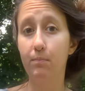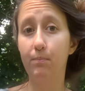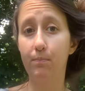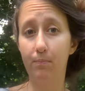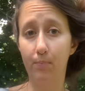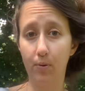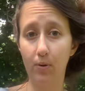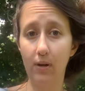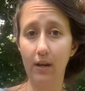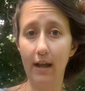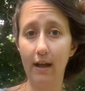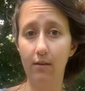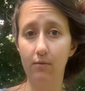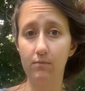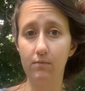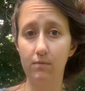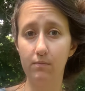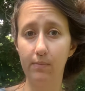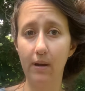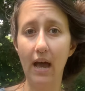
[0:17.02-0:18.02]
put out
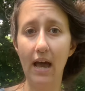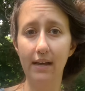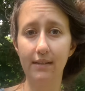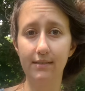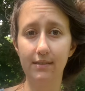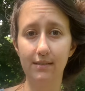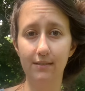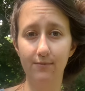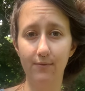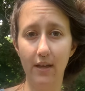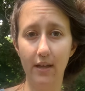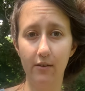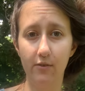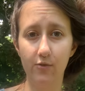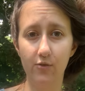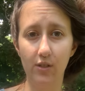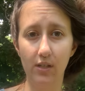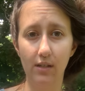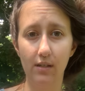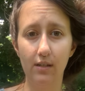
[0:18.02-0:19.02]
positive
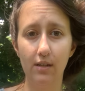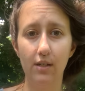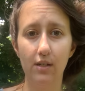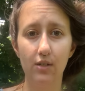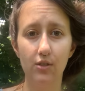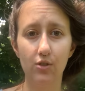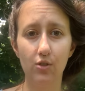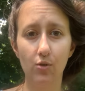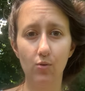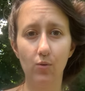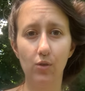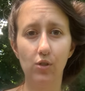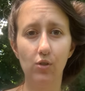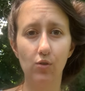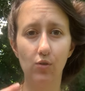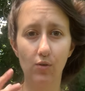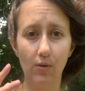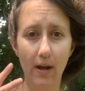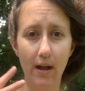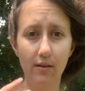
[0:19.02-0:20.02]
energy. So when you
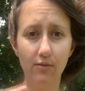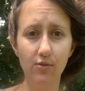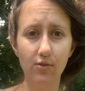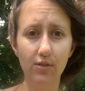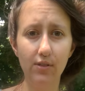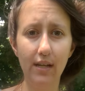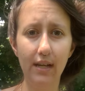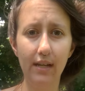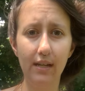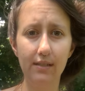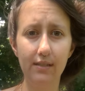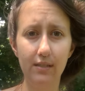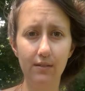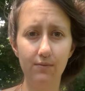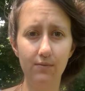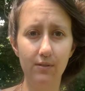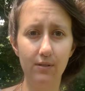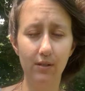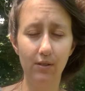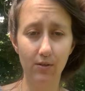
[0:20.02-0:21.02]
ground your
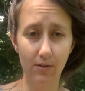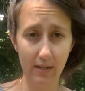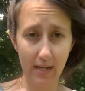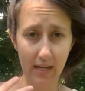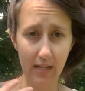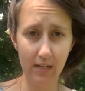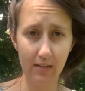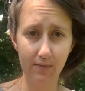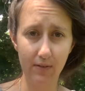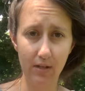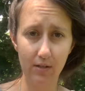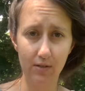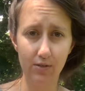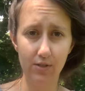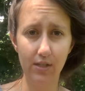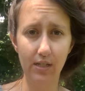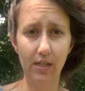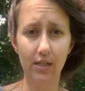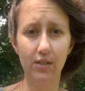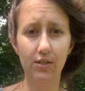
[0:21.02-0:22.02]
negative
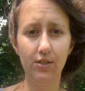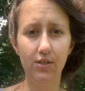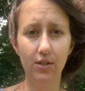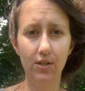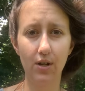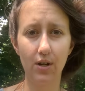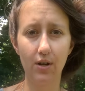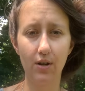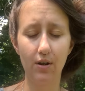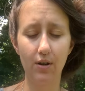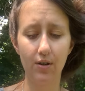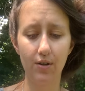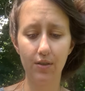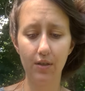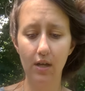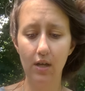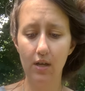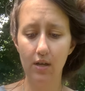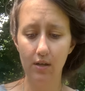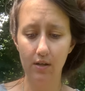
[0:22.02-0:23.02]
energy into earth,
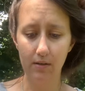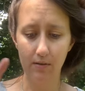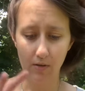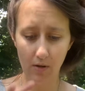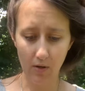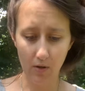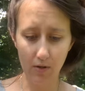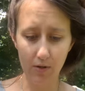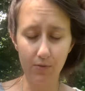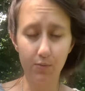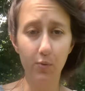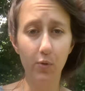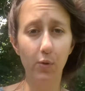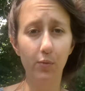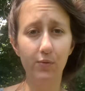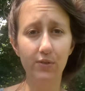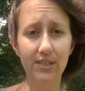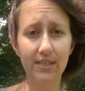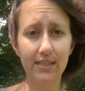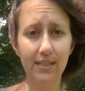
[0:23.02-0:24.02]
earth will
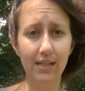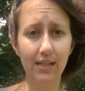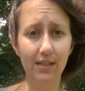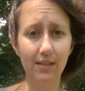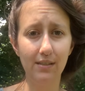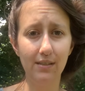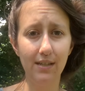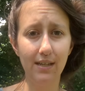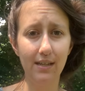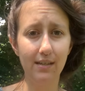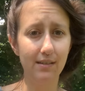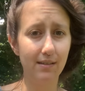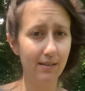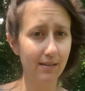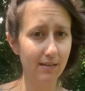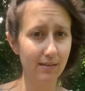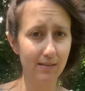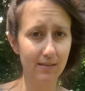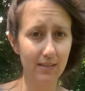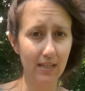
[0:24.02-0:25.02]
recycle it,
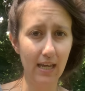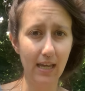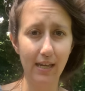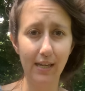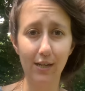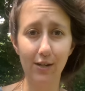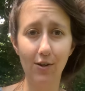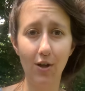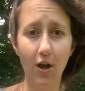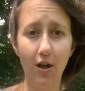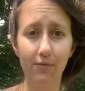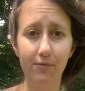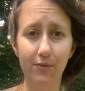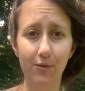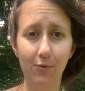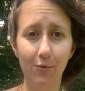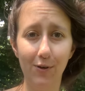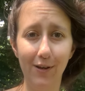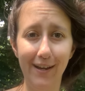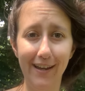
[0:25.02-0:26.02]
take it off
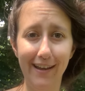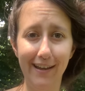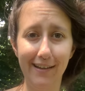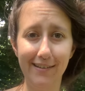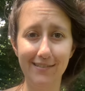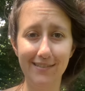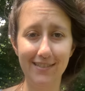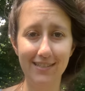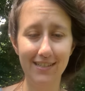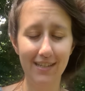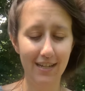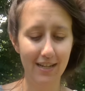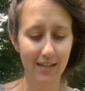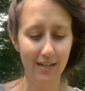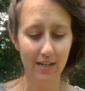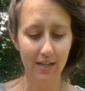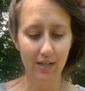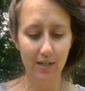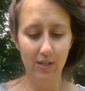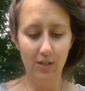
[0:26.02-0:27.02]
your hands.
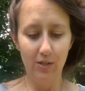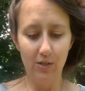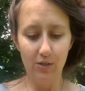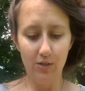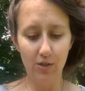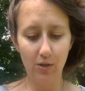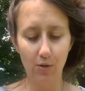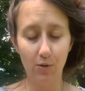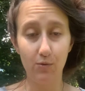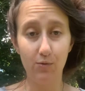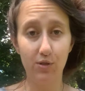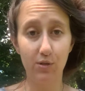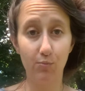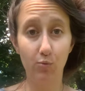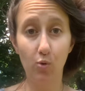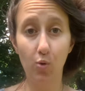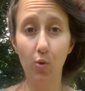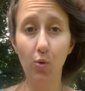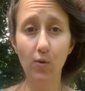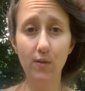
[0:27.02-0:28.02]
So some
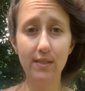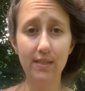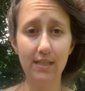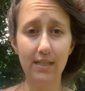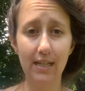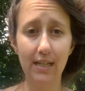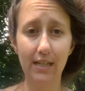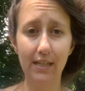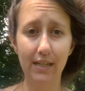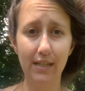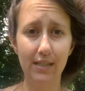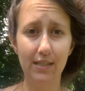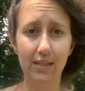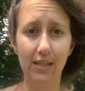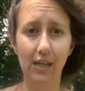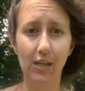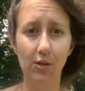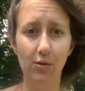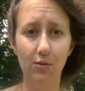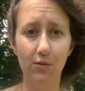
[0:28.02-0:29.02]
tools that I like
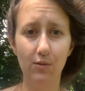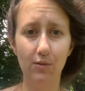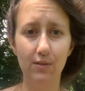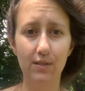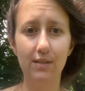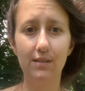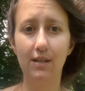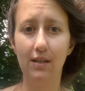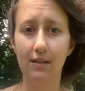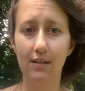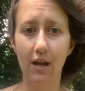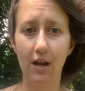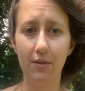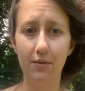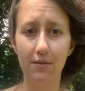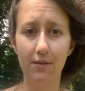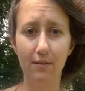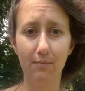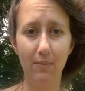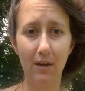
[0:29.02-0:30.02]
to use
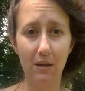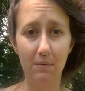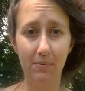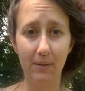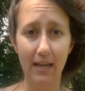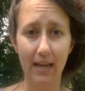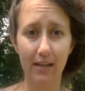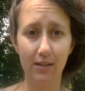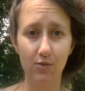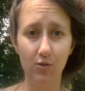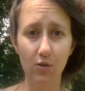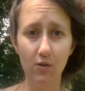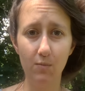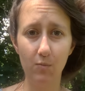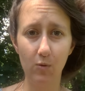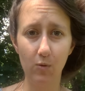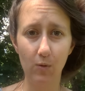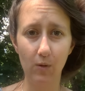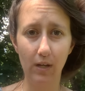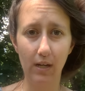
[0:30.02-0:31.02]
other than my black
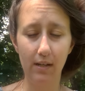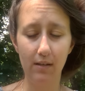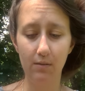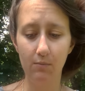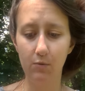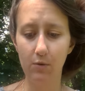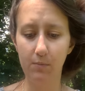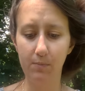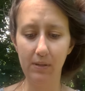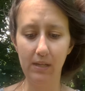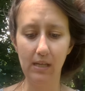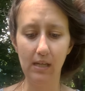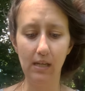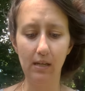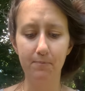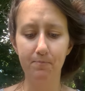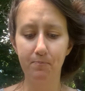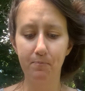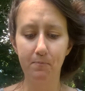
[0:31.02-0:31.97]
tourmaline would be